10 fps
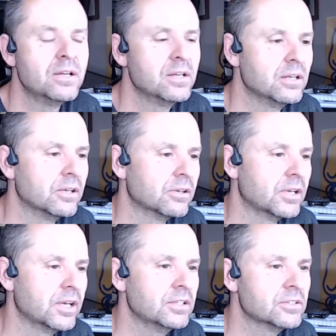
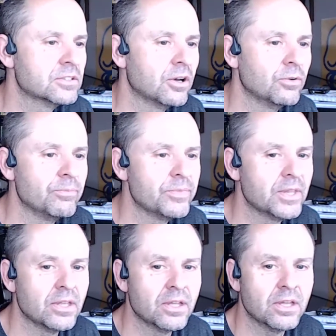Okay, so
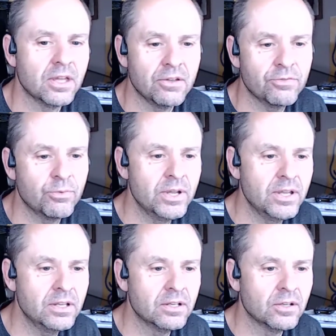if
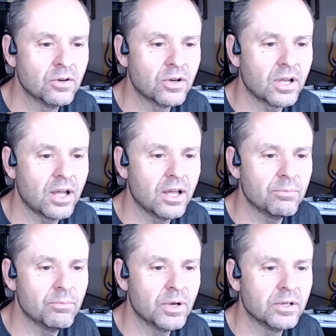we look at
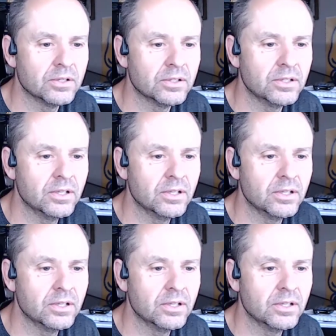my